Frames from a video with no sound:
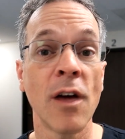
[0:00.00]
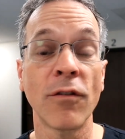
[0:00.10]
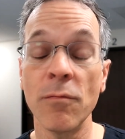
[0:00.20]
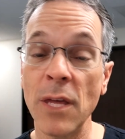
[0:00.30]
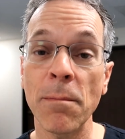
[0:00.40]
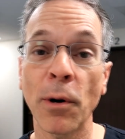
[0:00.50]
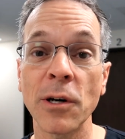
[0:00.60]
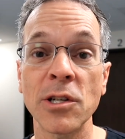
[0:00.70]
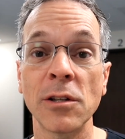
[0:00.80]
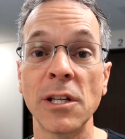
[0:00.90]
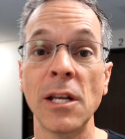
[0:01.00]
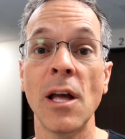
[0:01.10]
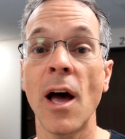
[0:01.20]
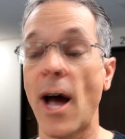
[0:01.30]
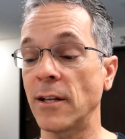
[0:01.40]
For me
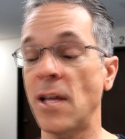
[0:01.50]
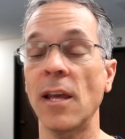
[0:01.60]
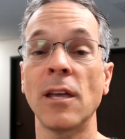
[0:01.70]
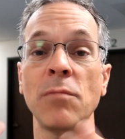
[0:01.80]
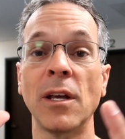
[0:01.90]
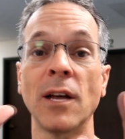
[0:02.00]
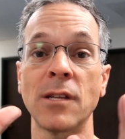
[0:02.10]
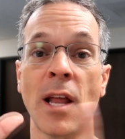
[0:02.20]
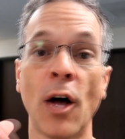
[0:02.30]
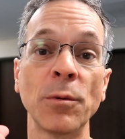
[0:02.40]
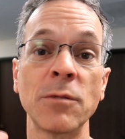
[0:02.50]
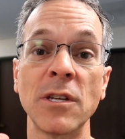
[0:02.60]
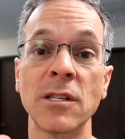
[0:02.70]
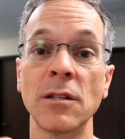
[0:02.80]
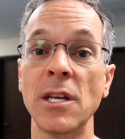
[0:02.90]
personally, I take it because it helps
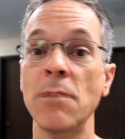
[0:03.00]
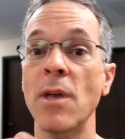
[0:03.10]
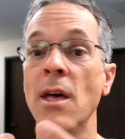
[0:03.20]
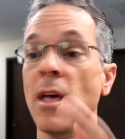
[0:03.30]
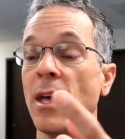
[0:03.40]
me sleep,